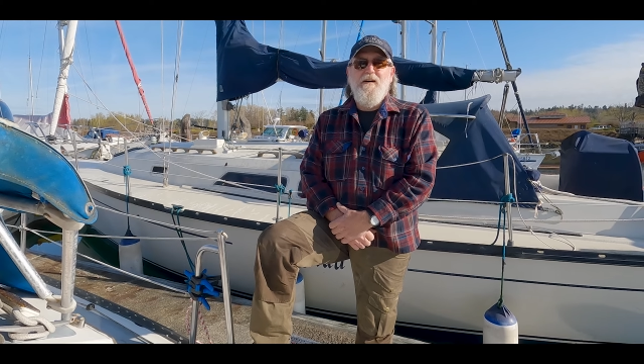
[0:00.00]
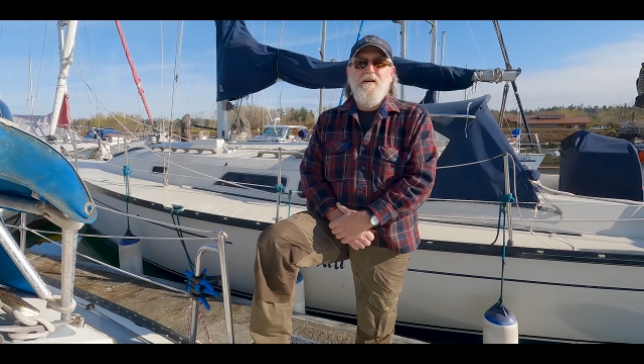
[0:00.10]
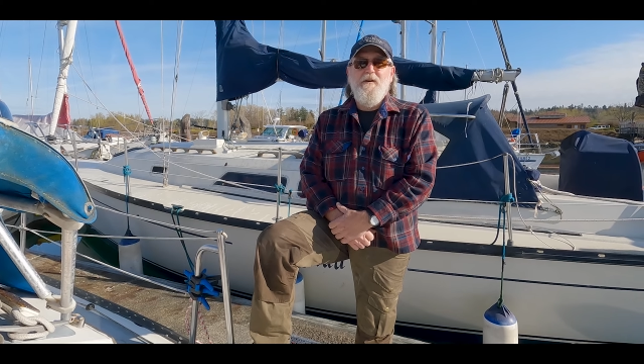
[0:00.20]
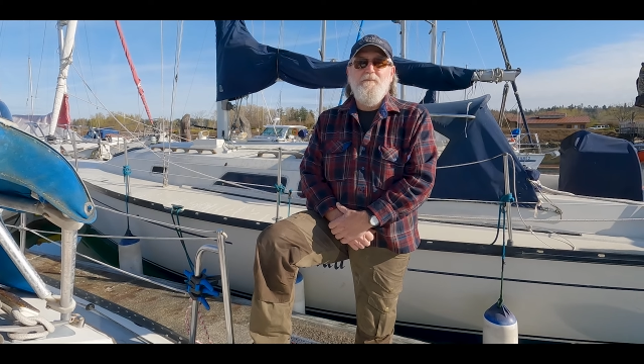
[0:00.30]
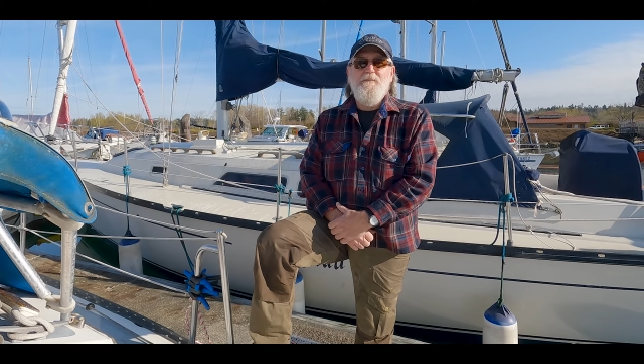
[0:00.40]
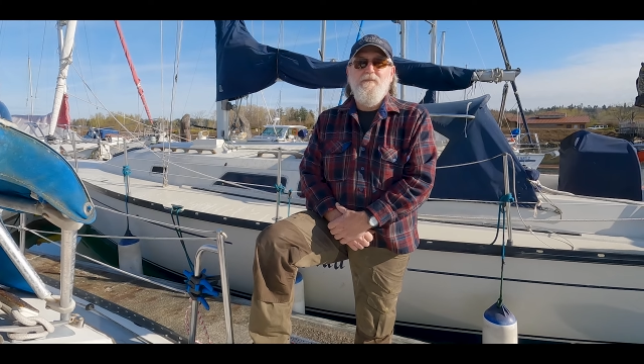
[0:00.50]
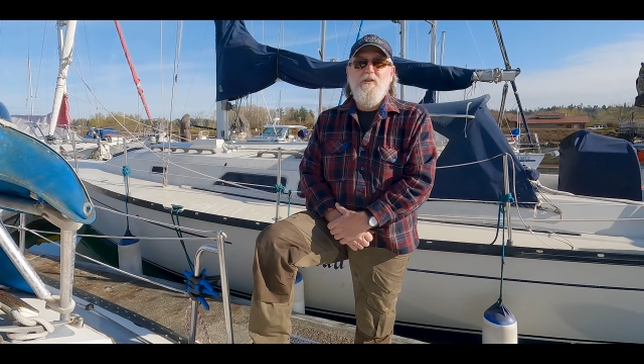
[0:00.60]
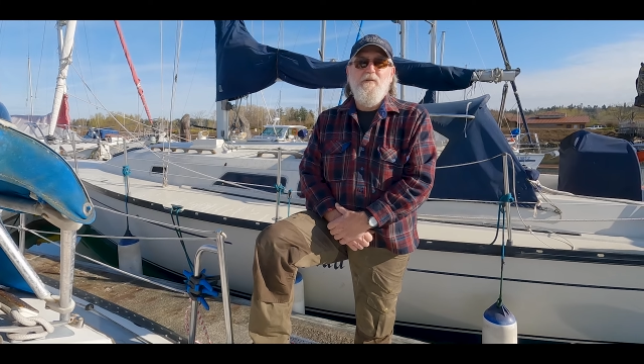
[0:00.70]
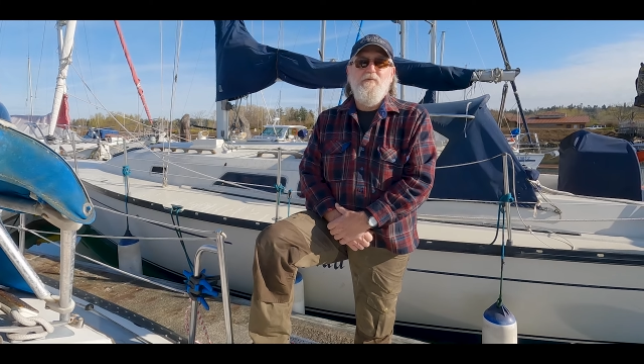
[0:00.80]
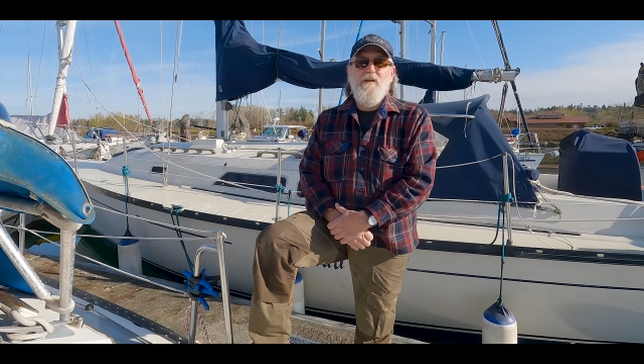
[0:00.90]

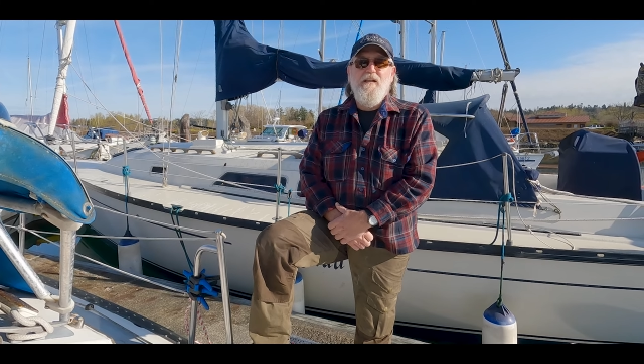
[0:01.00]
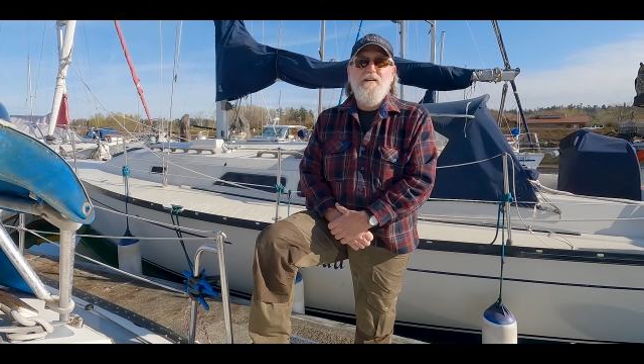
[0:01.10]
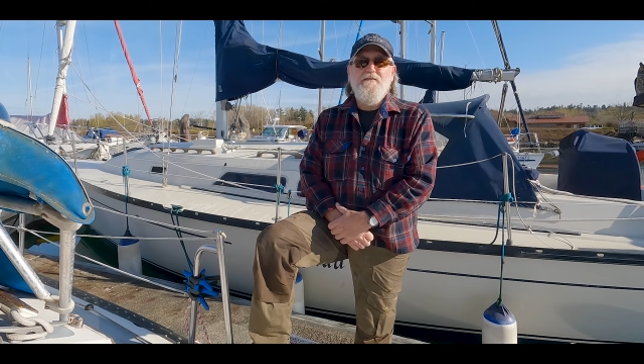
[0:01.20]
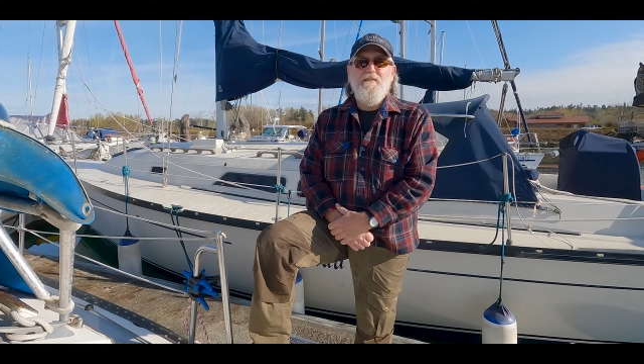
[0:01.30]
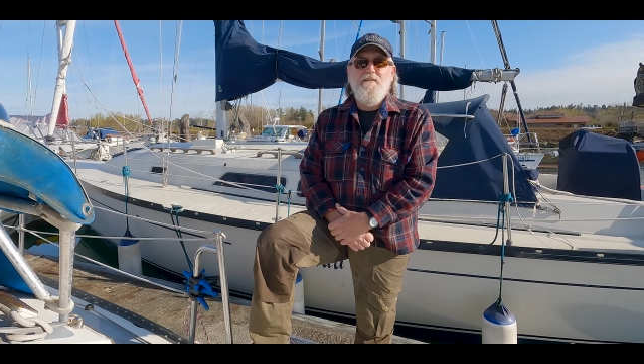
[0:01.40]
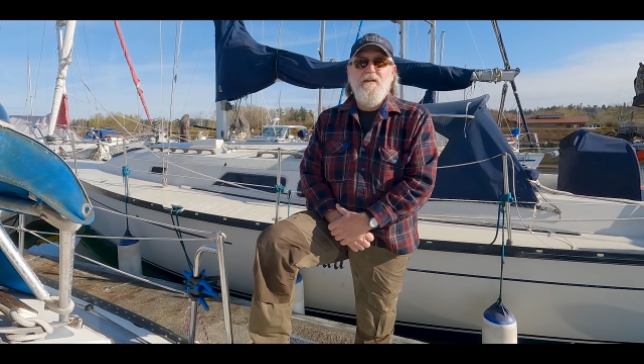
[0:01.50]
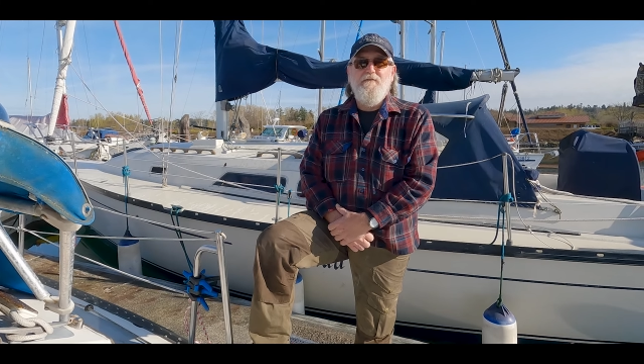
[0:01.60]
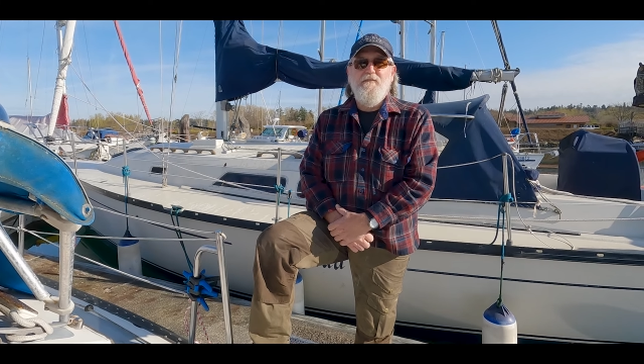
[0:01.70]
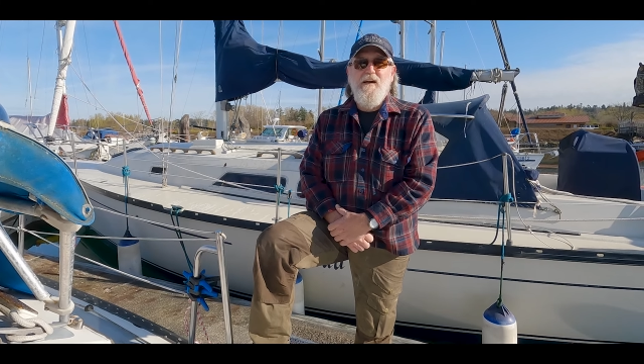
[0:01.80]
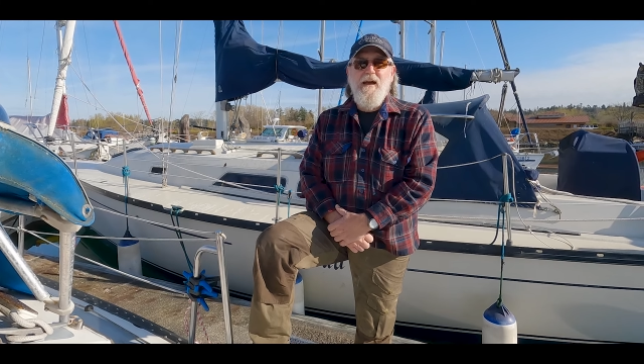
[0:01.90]
Not realizing
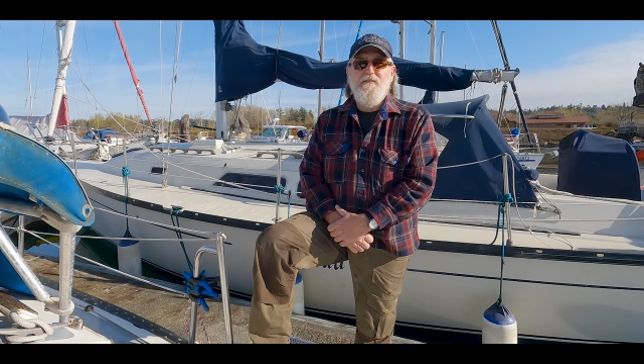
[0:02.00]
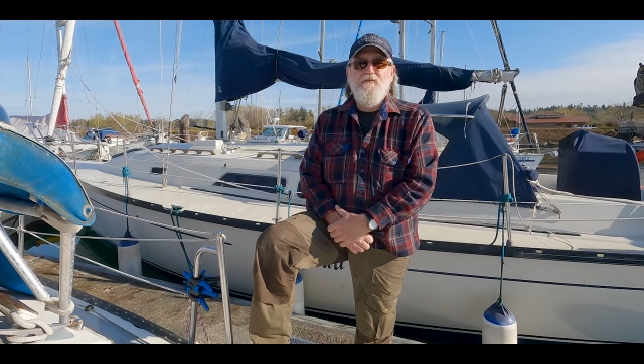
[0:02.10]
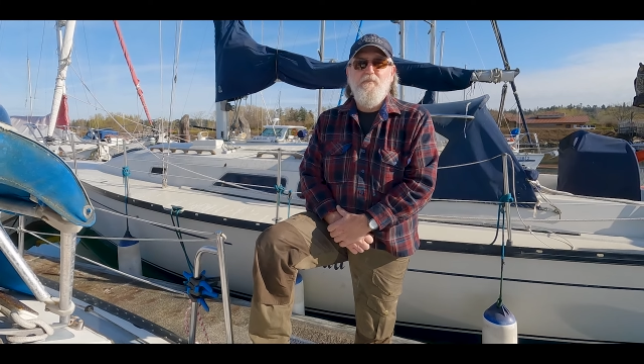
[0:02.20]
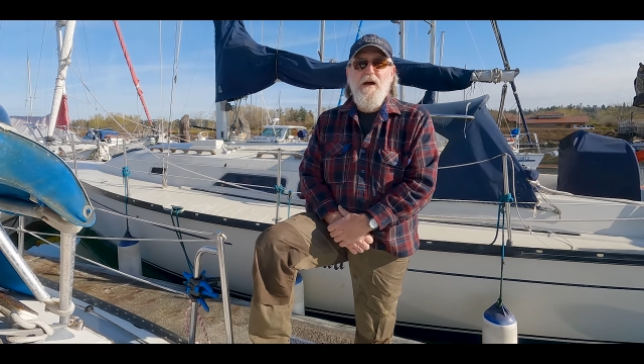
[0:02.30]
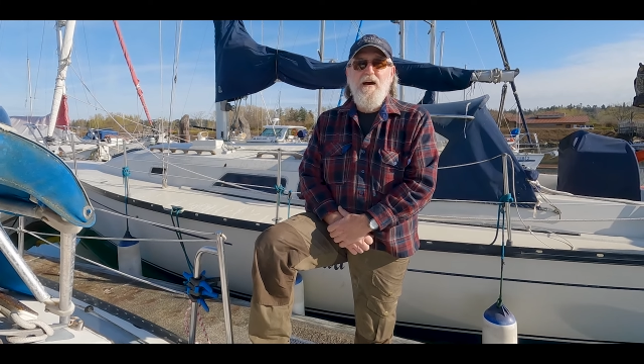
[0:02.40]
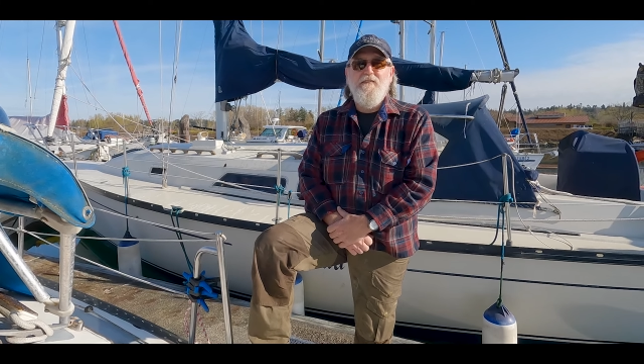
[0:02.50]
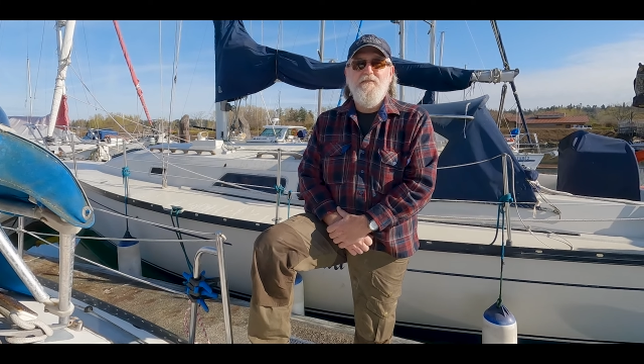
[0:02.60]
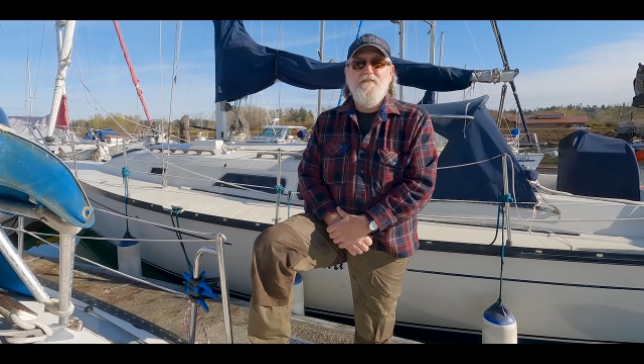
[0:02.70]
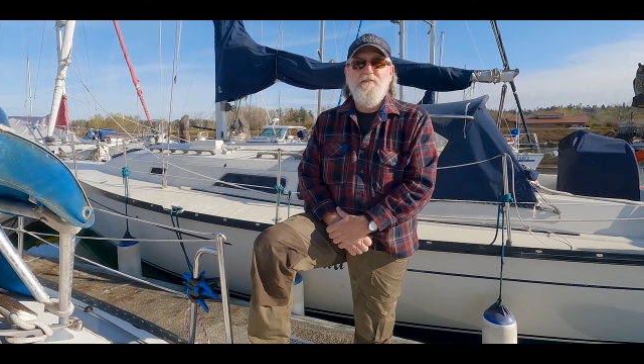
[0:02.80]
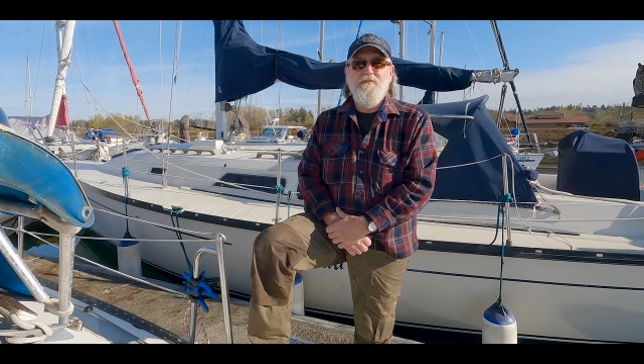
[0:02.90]
that active
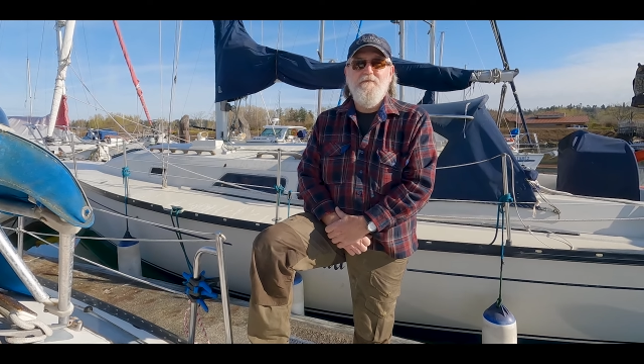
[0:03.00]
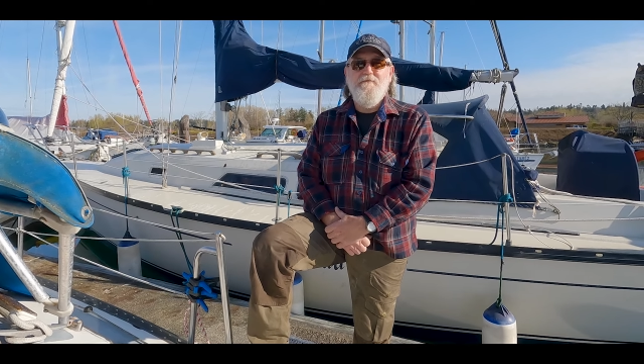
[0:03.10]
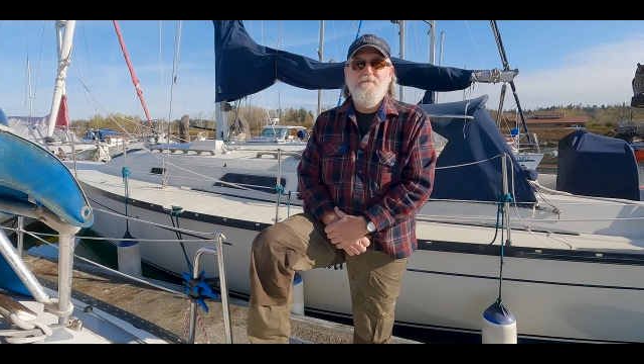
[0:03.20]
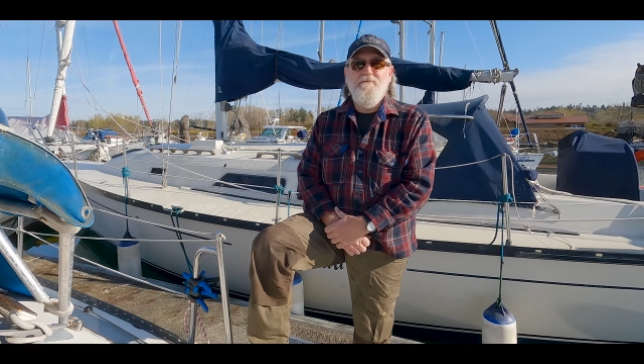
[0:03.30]
pass is